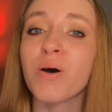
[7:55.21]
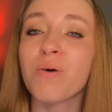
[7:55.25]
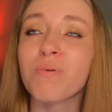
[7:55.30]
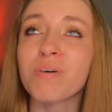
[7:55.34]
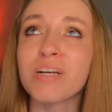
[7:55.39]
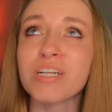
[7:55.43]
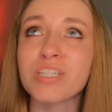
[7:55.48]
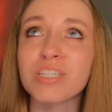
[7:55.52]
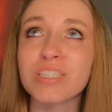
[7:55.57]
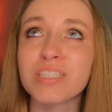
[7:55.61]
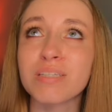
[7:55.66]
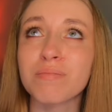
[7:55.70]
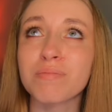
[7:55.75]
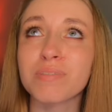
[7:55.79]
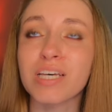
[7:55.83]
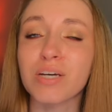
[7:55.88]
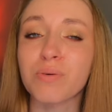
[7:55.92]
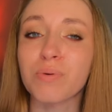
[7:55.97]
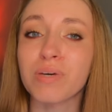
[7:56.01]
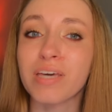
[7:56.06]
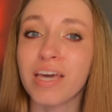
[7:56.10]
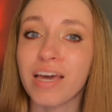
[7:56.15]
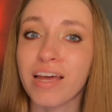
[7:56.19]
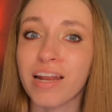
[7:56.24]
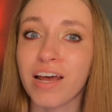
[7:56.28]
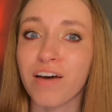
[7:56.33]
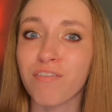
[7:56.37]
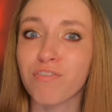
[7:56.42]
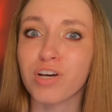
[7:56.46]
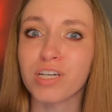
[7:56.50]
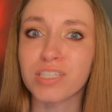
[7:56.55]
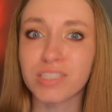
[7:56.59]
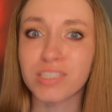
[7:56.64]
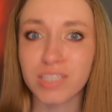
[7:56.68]
when it just seems like we can't have
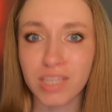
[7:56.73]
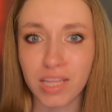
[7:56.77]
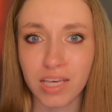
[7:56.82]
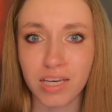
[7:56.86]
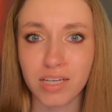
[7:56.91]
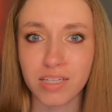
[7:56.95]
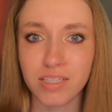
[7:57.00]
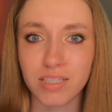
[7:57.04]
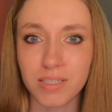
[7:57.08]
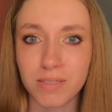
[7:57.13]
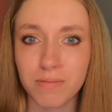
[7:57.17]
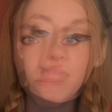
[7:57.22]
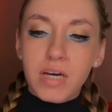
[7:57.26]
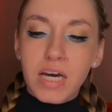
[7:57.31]
nice things.